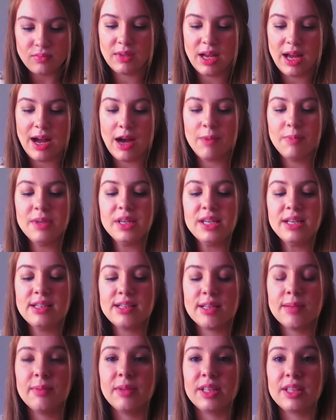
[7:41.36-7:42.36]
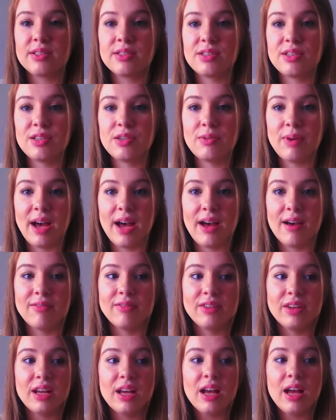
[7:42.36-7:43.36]
How many siblings do you
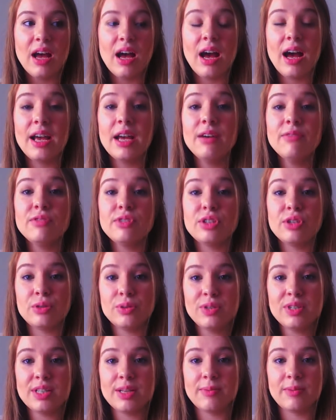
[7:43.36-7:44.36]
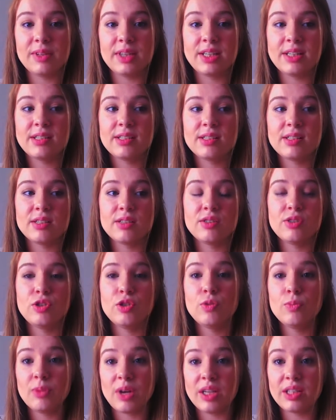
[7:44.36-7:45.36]
have? I have 2 siblings,
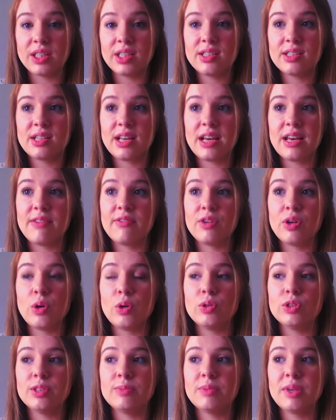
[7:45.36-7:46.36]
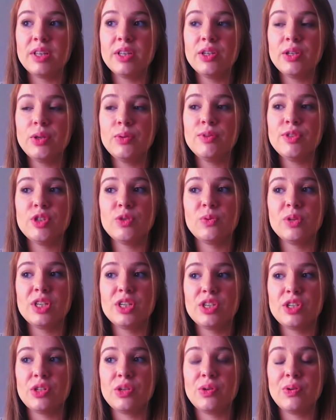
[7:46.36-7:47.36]
2 brothers. I have an older brother who is
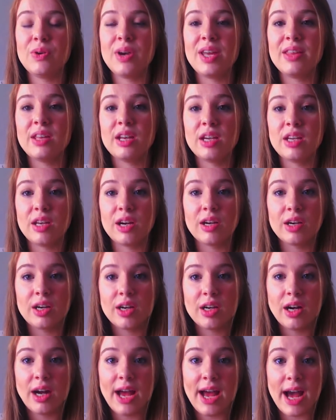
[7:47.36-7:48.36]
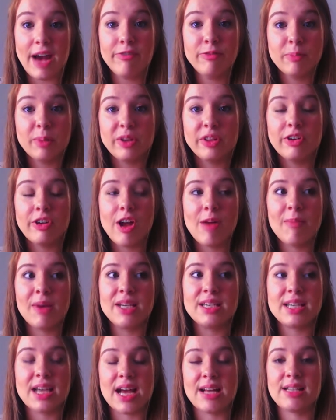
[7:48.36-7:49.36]
22, and then a younger half brother on my
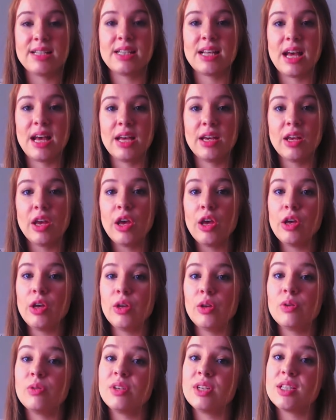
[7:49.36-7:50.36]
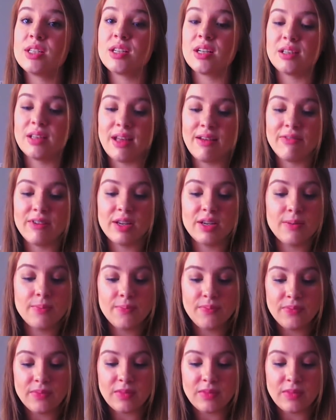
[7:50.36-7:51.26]
dad's side who is 11.